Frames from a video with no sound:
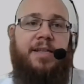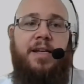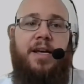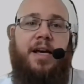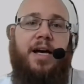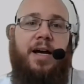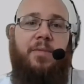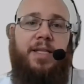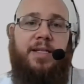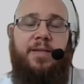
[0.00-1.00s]
It
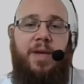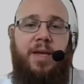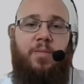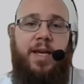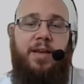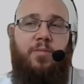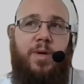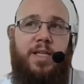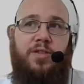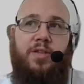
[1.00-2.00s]
doesn't mean
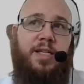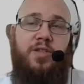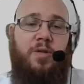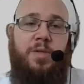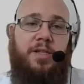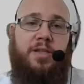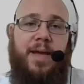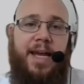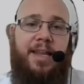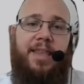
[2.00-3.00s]
it stops us doing
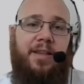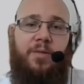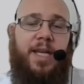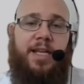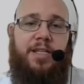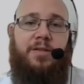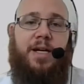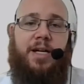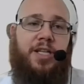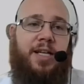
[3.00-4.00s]
anything that we need to do
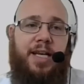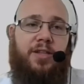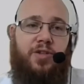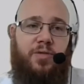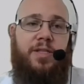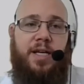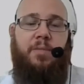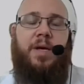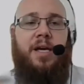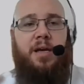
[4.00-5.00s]
urgently in the short term,
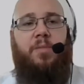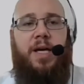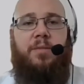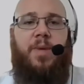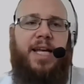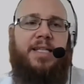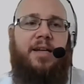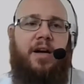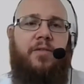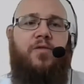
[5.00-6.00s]
but that's the
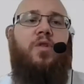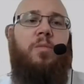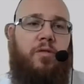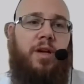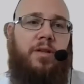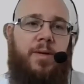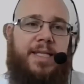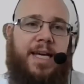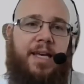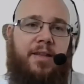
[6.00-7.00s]
kind of formal route that we
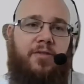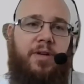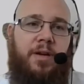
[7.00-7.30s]
take it through.